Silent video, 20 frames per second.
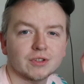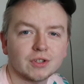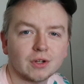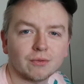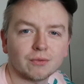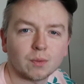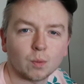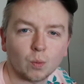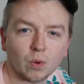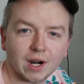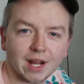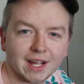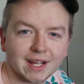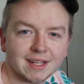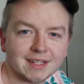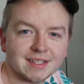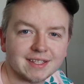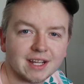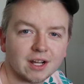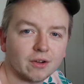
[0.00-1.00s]
So, from what I
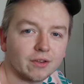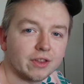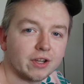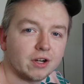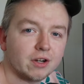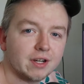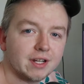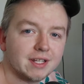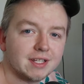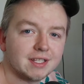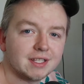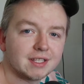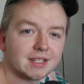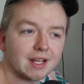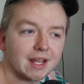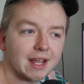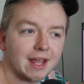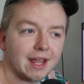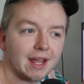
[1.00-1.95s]
can tell, there is